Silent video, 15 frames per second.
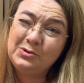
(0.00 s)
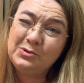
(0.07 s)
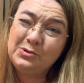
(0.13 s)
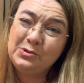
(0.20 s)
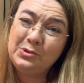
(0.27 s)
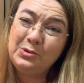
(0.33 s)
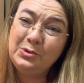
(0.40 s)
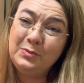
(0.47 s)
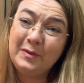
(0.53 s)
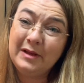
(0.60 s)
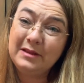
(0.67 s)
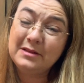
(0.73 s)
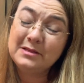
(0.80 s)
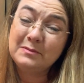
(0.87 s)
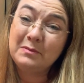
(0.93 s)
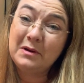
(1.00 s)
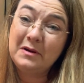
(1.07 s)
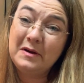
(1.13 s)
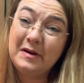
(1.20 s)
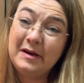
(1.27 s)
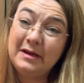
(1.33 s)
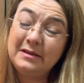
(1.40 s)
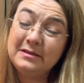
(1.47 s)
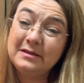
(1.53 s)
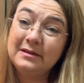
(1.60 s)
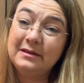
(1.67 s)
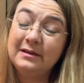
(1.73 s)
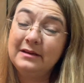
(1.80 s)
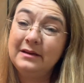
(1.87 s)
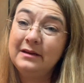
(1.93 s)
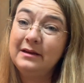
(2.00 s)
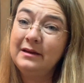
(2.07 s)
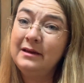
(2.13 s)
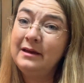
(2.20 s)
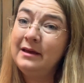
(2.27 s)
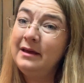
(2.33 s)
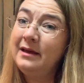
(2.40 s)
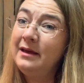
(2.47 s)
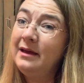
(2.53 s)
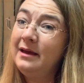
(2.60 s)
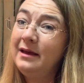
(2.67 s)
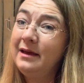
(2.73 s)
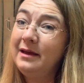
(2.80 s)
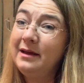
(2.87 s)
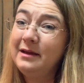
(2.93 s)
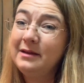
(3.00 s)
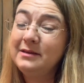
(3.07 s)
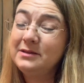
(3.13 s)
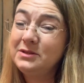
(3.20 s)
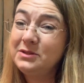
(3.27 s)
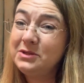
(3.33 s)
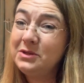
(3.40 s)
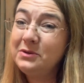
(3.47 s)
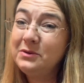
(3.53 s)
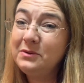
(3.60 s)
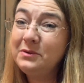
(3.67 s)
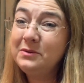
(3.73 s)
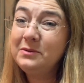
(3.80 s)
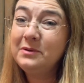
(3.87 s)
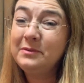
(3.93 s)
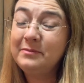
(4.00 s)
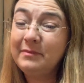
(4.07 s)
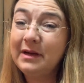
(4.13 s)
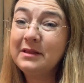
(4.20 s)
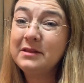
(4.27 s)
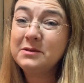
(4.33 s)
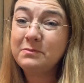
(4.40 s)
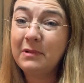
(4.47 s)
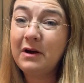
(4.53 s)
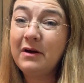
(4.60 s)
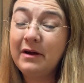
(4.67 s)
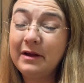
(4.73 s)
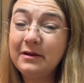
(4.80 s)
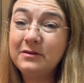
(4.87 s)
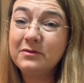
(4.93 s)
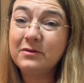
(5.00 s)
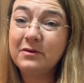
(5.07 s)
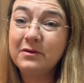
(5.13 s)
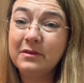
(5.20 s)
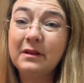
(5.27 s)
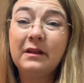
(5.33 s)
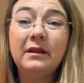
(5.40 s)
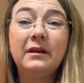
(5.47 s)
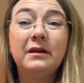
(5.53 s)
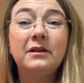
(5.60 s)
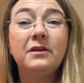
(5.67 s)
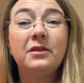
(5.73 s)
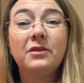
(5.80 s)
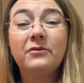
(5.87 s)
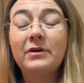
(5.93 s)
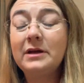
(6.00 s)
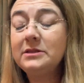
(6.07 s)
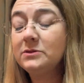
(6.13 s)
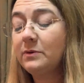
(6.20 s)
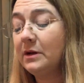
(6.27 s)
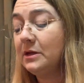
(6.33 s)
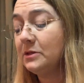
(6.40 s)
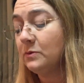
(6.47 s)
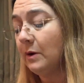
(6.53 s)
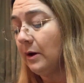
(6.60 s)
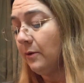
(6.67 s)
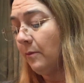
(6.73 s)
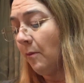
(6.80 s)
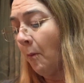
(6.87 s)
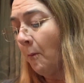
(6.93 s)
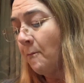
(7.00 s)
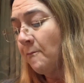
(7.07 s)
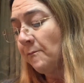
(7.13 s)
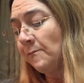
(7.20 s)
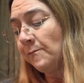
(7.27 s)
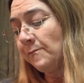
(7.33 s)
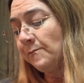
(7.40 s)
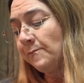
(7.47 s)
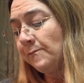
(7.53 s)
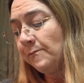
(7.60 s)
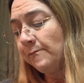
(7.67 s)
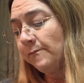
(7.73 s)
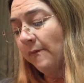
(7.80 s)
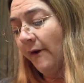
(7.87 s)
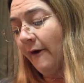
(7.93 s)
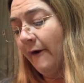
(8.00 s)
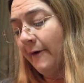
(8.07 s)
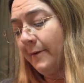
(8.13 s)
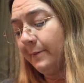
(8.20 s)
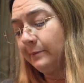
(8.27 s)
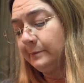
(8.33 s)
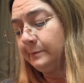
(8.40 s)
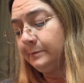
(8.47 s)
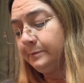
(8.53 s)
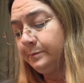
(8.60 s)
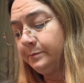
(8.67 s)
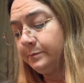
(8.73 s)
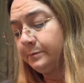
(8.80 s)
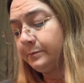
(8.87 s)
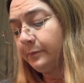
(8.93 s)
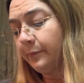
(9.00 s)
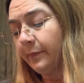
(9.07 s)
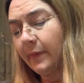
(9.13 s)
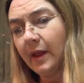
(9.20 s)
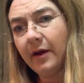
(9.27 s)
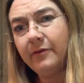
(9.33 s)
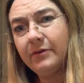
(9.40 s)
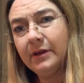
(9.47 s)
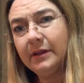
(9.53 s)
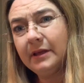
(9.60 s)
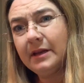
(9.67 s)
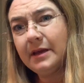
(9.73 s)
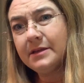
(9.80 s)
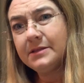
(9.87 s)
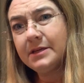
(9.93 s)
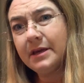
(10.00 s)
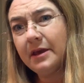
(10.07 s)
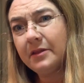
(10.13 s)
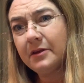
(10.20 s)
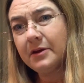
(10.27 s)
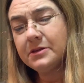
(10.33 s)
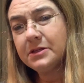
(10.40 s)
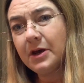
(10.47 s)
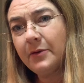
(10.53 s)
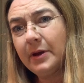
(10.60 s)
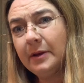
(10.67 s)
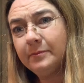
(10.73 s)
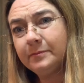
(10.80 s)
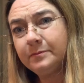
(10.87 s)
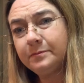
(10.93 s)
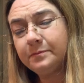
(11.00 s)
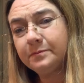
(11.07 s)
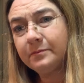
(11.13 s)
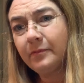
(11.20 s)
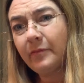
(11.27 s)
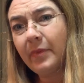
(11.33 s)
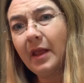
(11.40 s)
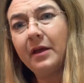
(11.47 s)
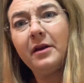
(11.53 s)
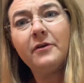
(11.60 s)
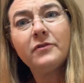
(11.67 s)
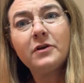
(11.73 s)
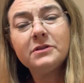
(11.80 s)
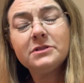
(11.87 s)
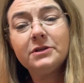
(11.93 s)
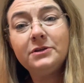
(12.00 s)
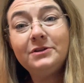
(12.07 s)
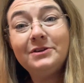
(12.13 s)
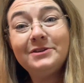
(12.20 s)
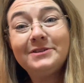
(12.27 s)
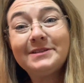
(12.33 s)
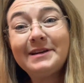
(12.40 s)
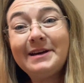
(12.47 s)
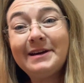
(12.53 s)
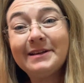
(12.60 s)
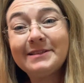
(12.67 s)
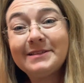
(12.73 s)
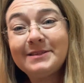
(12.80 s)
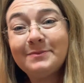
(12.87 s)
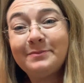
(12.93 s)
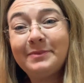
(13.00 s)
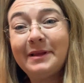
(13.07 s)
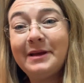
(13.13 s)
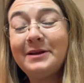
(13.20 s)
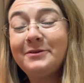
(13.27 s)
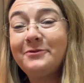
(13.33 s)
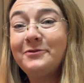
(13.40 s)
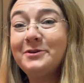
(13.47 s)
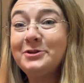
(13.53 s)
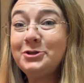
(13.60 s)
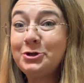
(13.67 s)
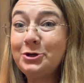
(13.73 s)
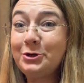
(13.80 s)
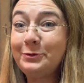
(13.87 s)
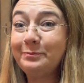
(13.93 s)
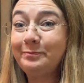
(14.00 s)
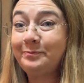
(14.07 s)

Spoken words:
2 months behind, and 2 months behind on the linen and threads one as well. I really need to get those going. And I've got 2 new starts planned for June.